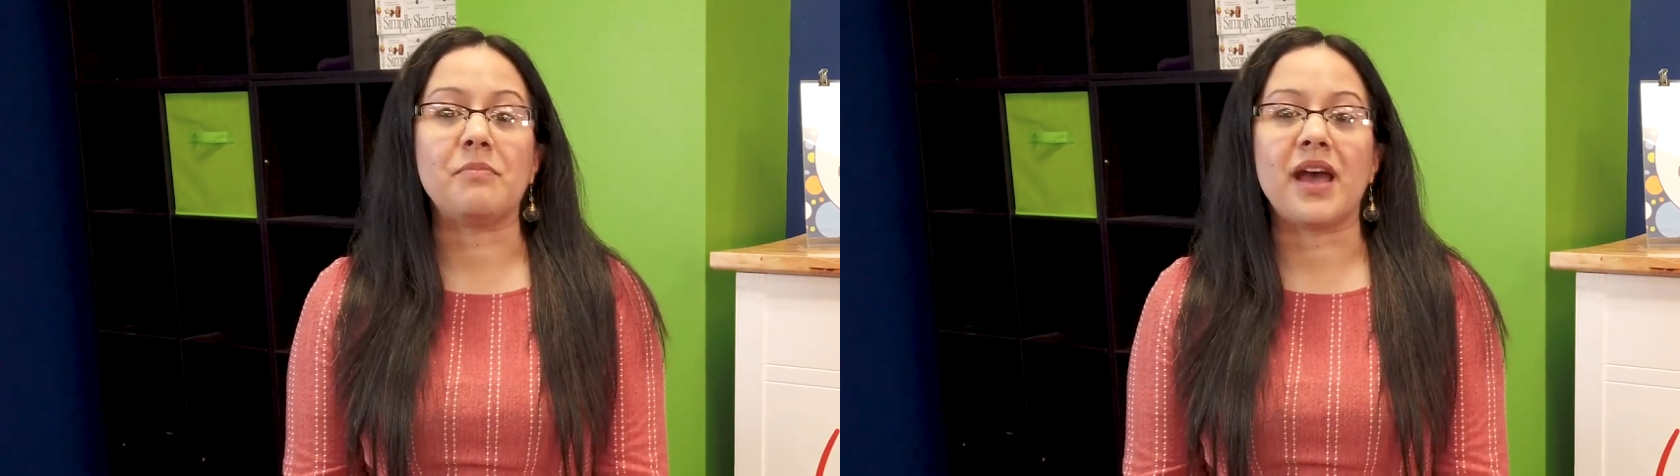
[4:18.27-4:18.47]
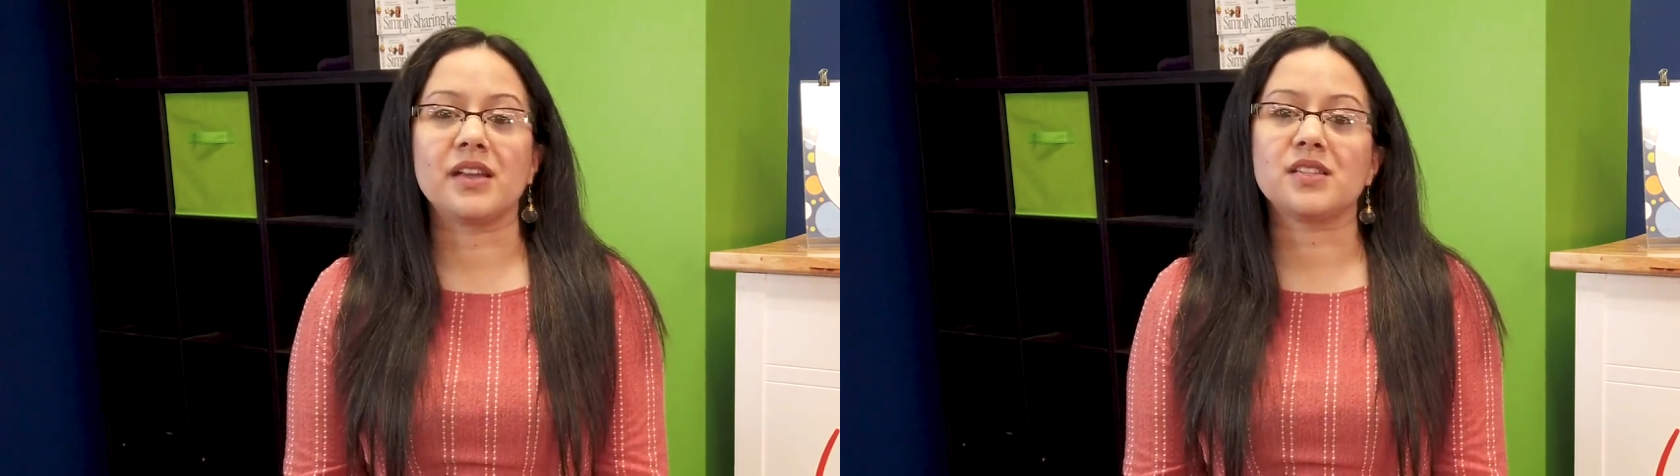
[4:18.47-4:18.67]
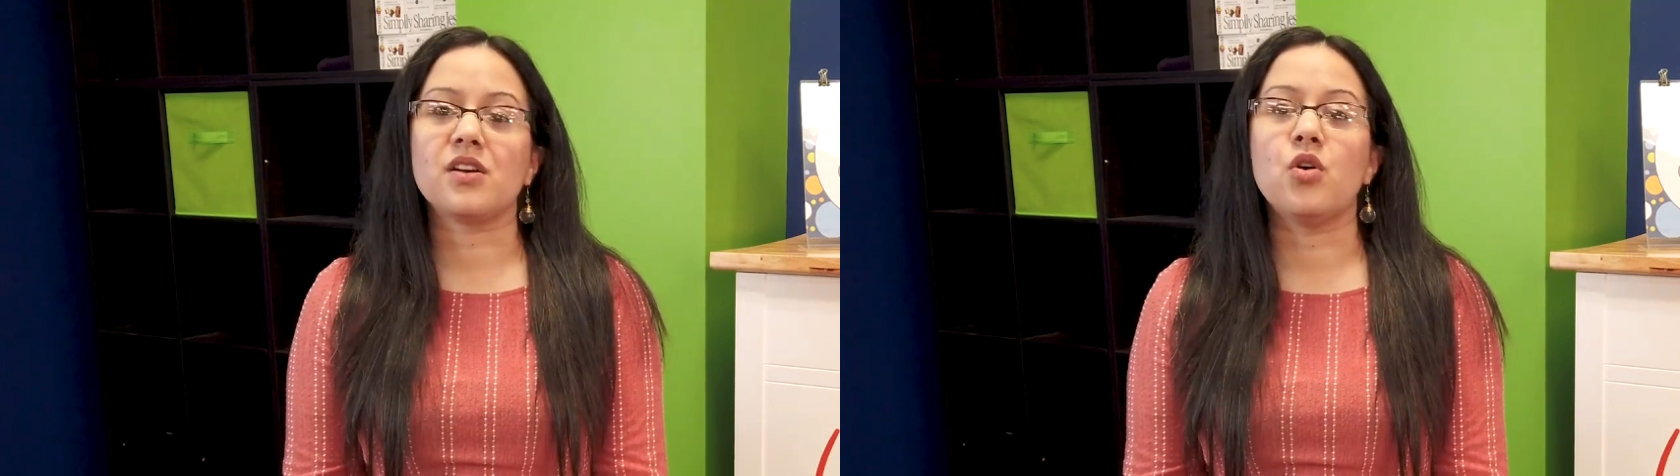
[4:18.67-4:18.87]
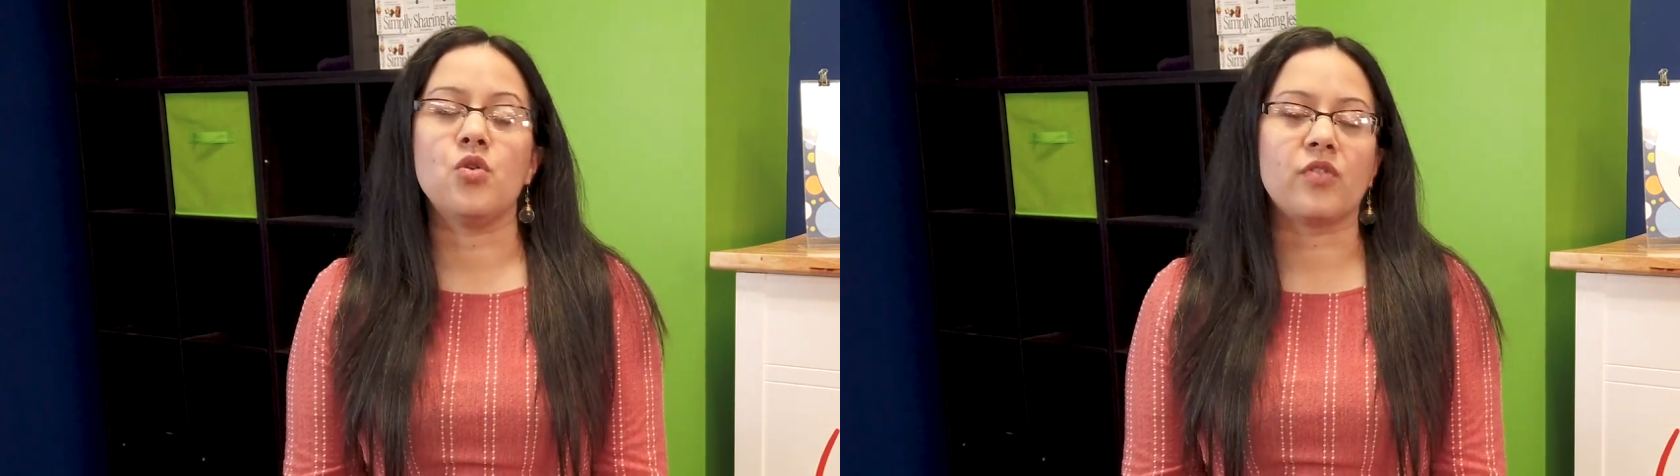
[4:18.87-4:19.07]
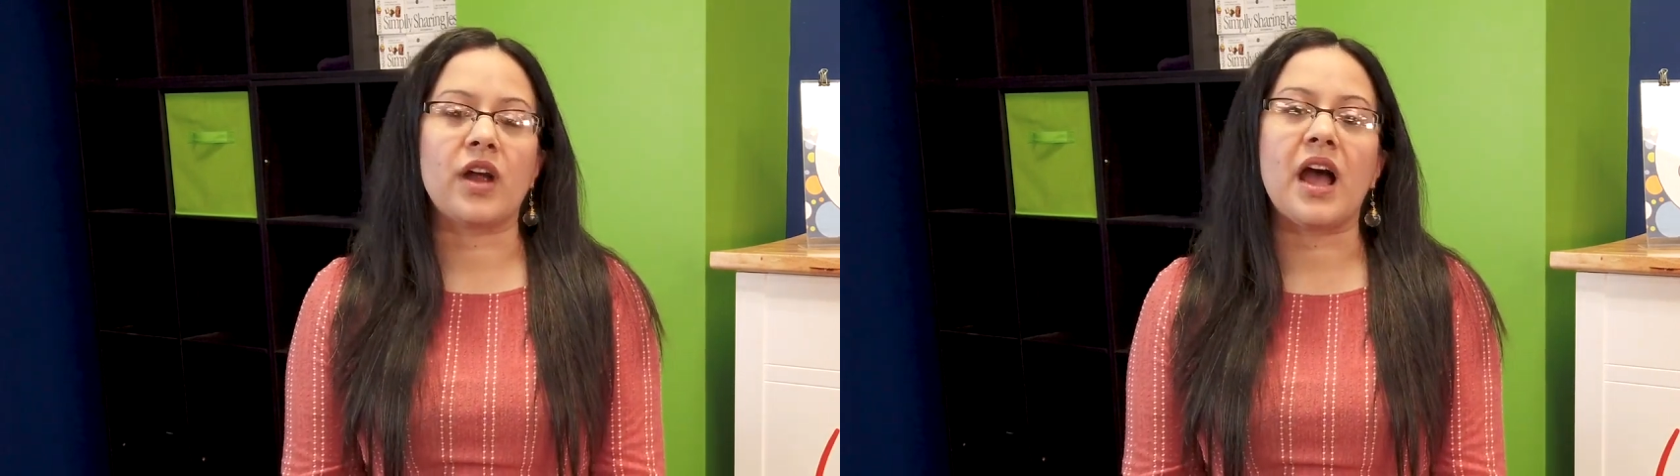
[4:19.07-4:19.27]
met
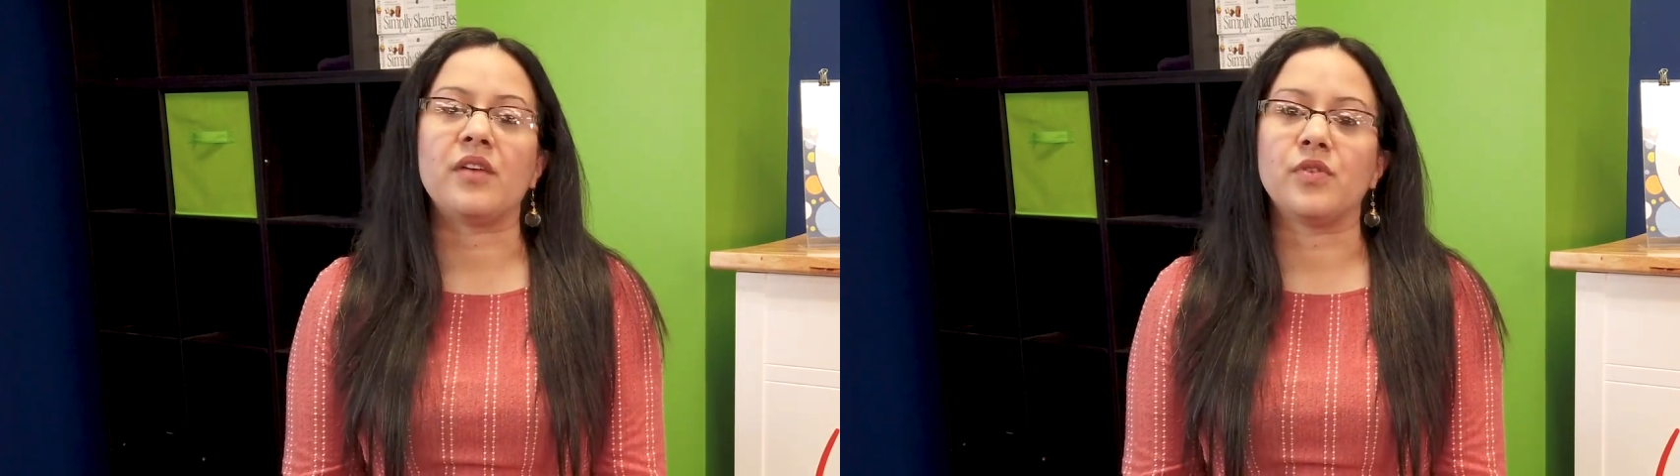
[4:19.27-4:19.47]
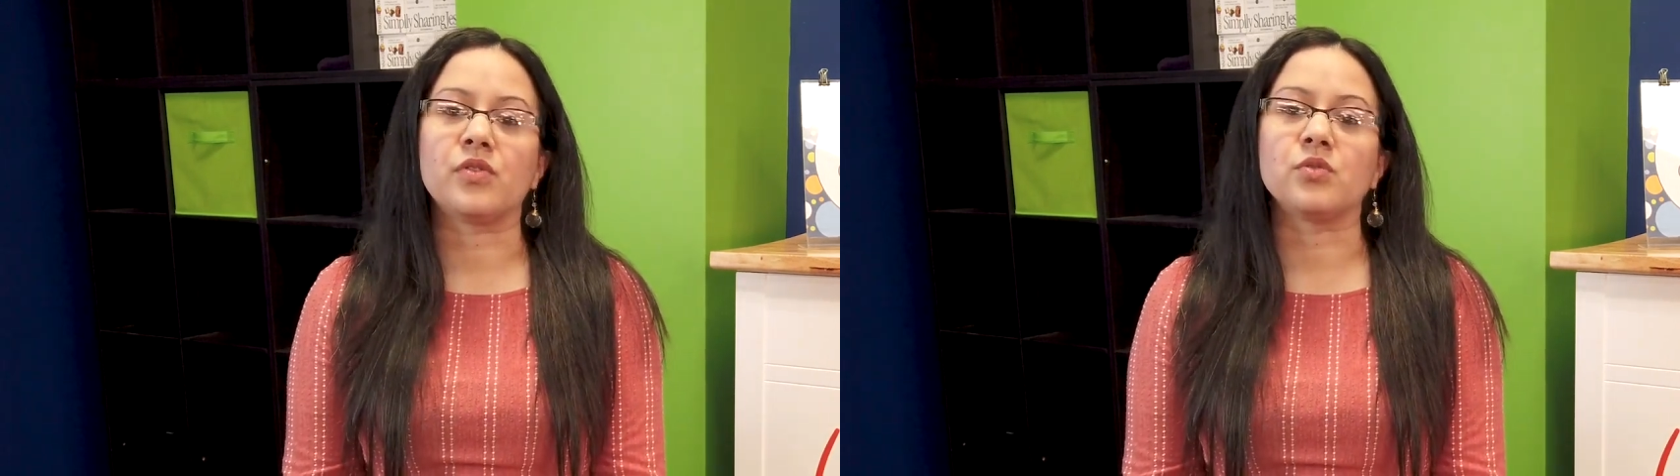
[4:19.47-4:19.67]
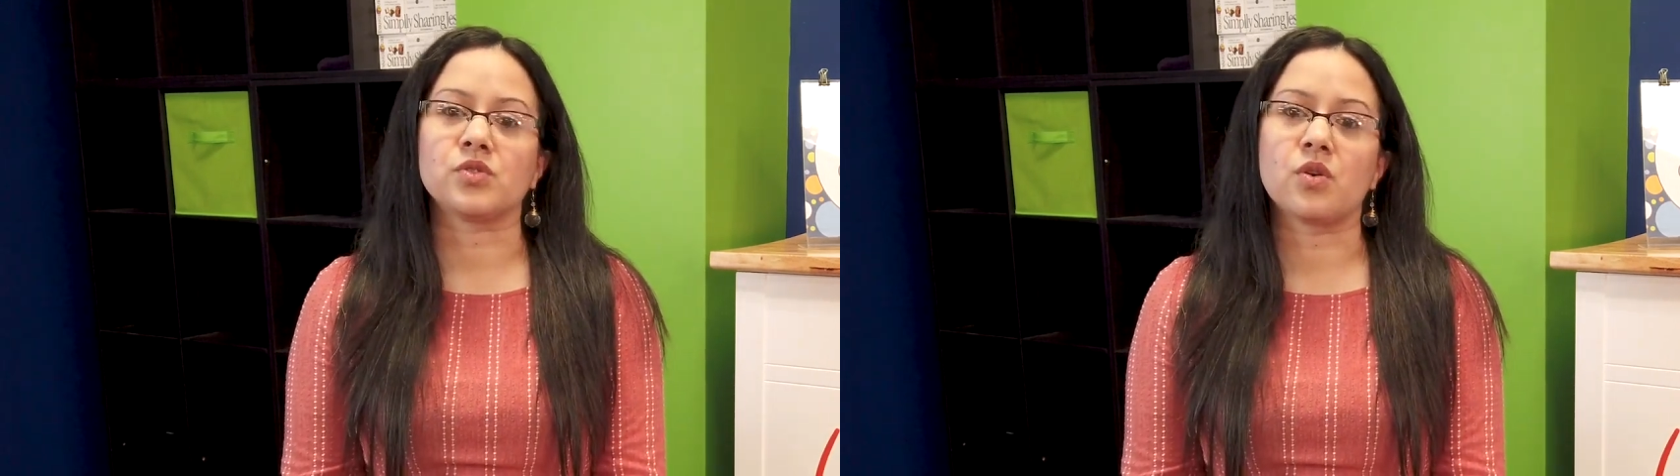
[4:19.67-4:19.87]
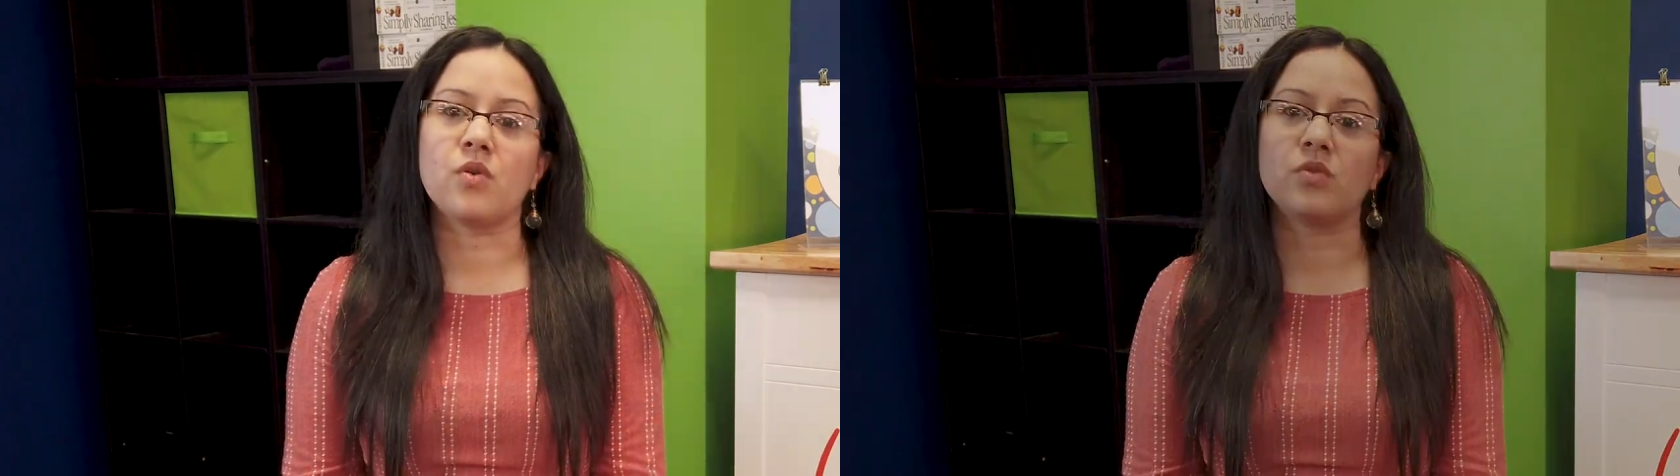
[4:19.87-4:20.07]
over half of those